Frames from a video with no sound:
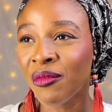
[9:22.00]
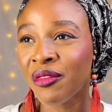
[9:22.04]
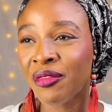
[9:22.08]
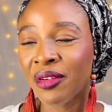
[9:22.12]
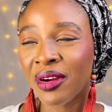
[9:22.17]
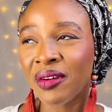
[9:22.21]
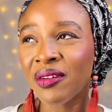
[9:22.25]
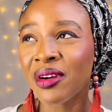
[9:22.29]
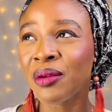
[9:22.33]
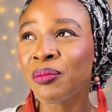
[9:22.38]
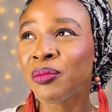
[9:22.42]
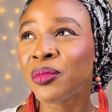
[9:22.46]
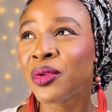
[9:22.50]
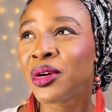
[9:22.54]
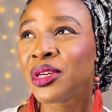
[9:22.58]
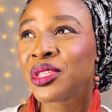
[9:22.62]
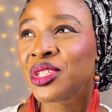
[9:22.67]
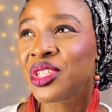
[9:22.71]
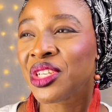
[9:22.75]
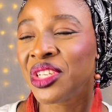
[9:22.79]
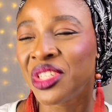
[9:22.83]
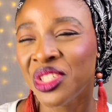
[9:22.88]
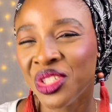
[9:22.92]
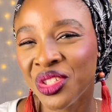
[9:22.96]
very
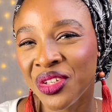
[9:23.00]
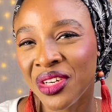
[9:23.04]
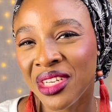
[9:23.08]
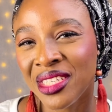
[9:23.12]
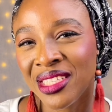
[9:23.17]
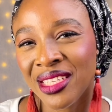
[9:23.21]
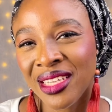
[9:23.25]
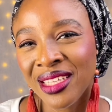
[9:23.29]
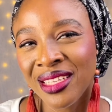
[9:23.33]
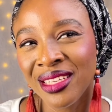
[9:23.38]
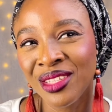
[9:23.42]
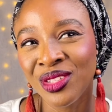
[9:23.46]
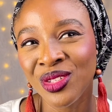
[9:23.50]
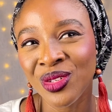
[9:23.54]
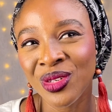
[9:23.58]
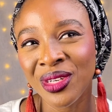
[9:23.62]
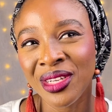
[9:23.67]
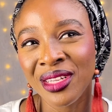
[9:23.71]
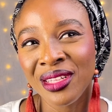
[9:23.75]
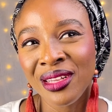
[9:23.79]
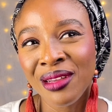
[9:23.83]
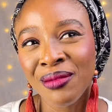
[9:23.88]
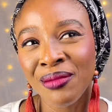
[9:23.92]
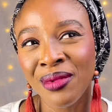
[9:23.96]
much interested in
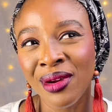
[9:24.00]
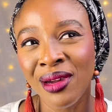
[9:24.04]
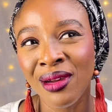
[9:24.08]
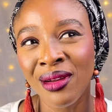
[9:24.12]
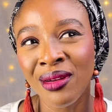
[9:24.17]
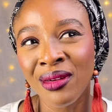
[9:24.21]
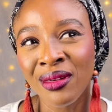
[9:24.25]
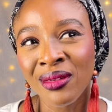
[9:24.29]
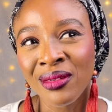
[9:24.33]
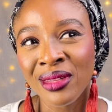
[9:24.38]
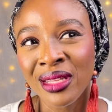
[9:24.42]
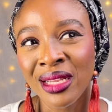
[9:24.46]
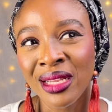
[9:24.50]
talking about